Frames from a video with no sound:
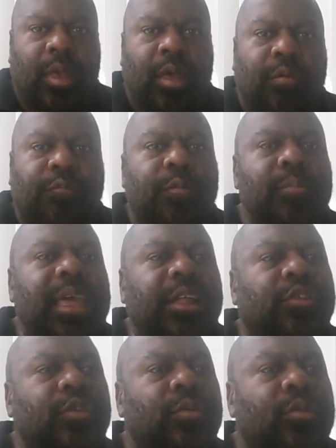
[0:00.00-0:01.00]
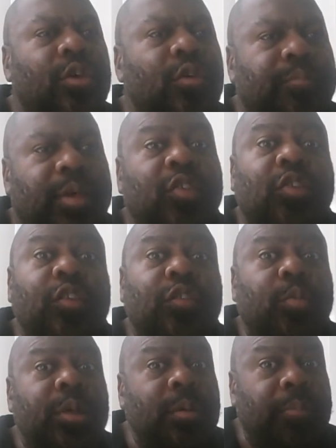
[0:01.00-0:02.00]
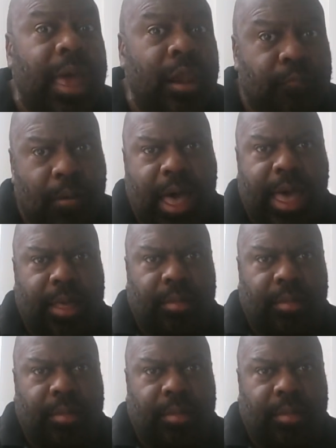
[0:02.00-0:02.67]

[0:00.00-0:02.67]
for me to do business with a pedophile.